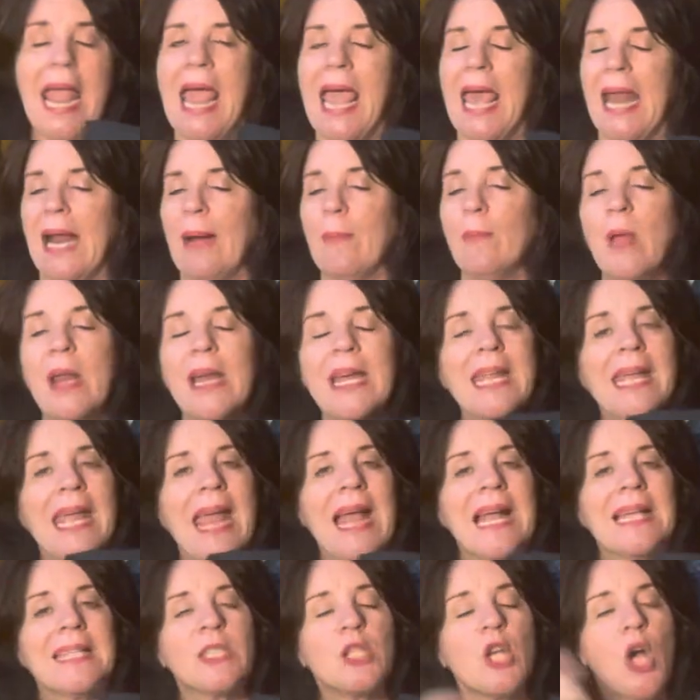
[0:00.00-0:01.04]
and I'm ready to
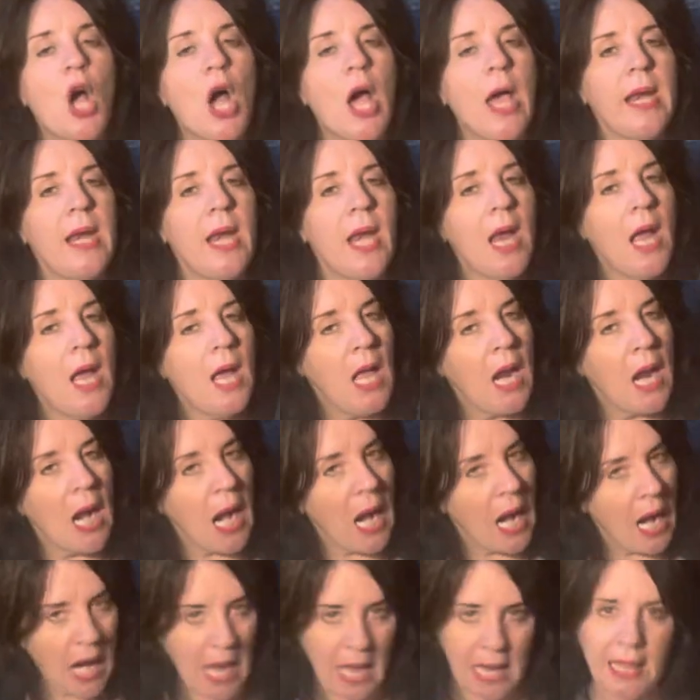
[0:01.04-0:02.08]
cast on
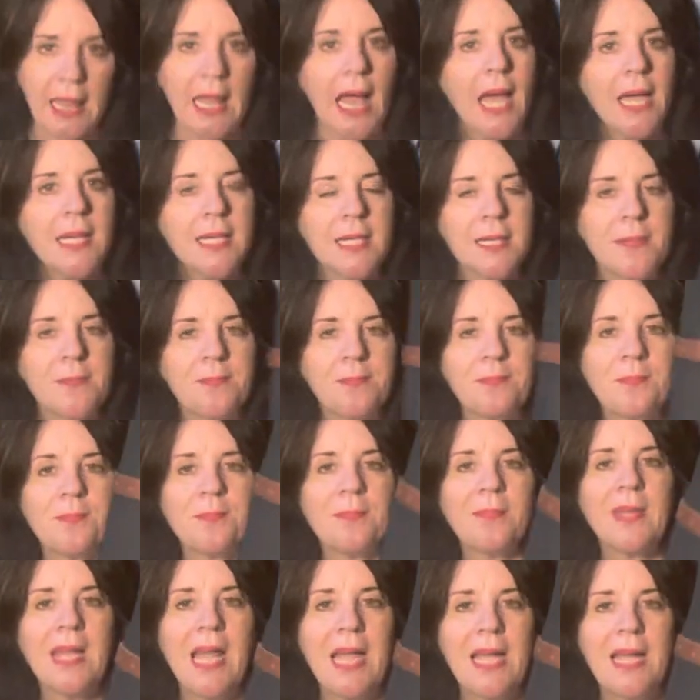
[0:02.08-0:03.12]
like that.
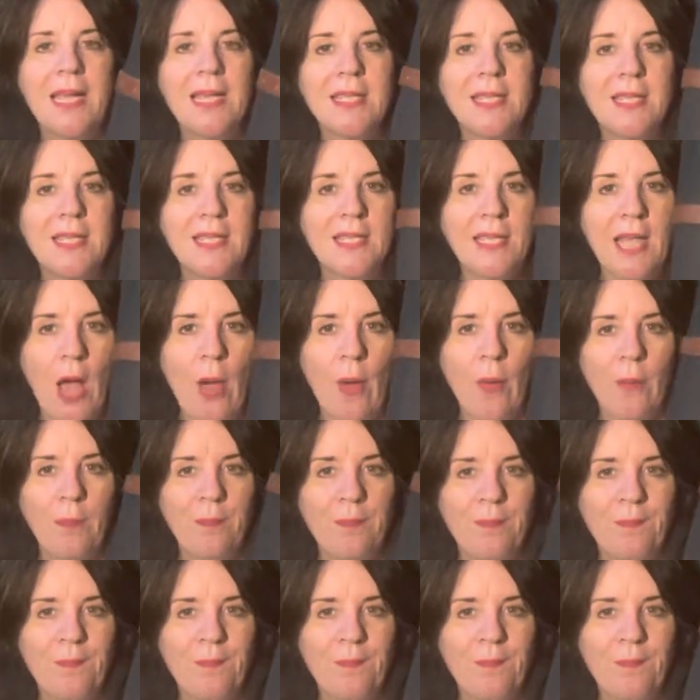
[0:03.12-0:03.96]
So